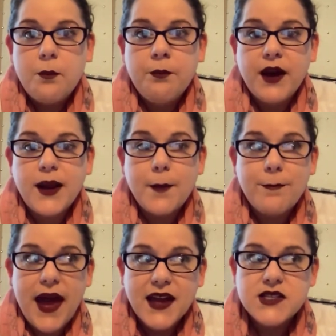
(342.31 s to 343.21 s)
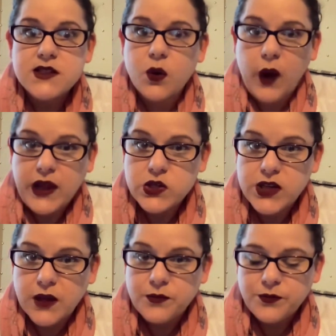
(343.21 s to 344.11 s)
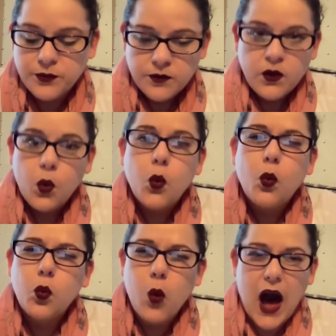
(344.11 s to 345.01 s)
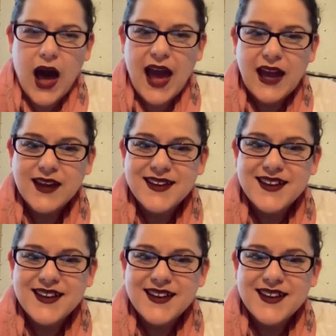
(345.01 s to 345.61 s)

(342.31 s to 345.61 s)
But it begs the question, why?